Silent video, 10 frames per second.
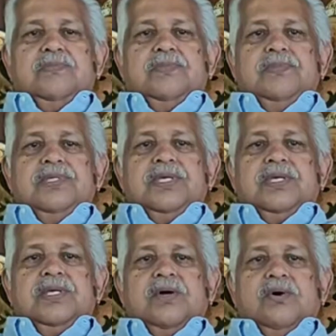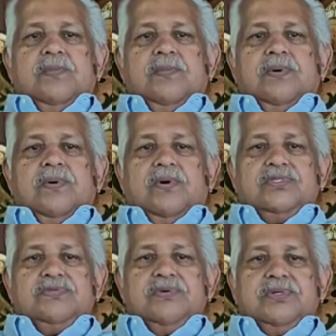The
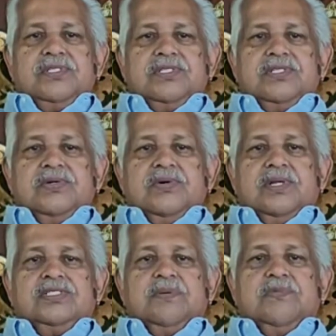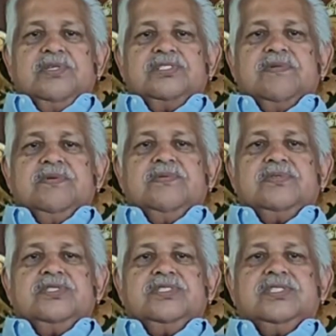cause for oral submucous
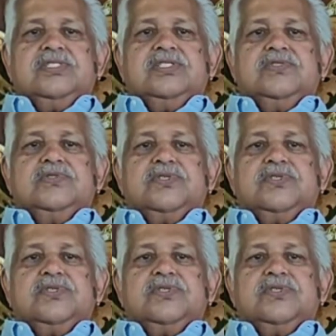fibrosis is the use of